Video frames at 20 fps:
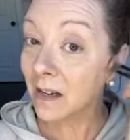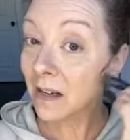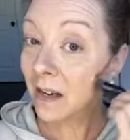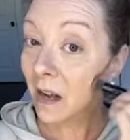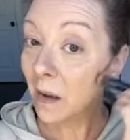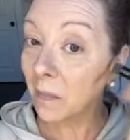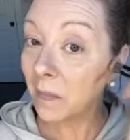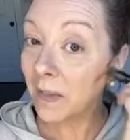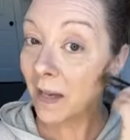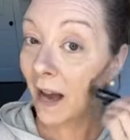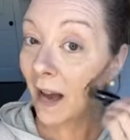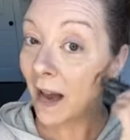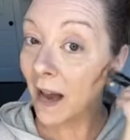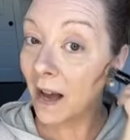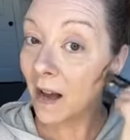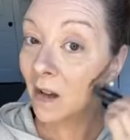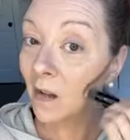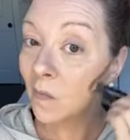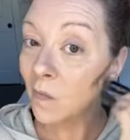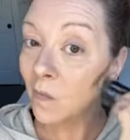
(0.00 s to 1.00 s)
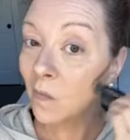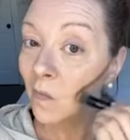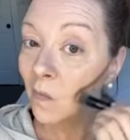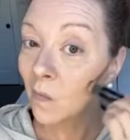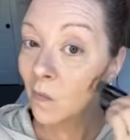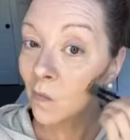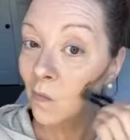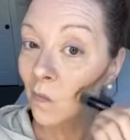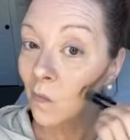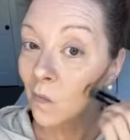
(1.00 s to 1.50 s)
come down,
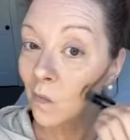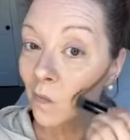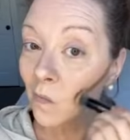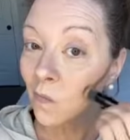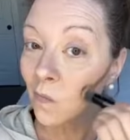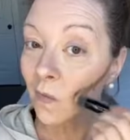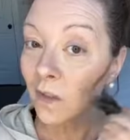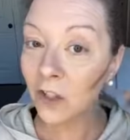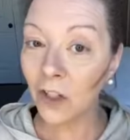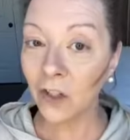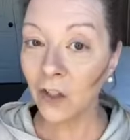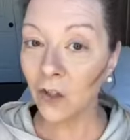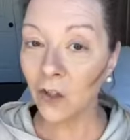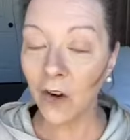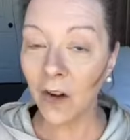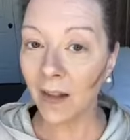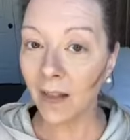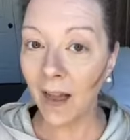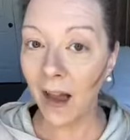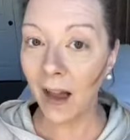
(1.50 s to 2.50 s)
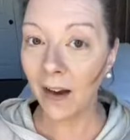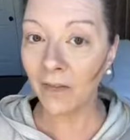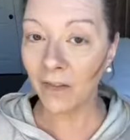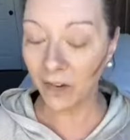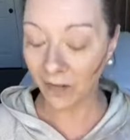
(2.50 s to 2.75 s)
just draw a line for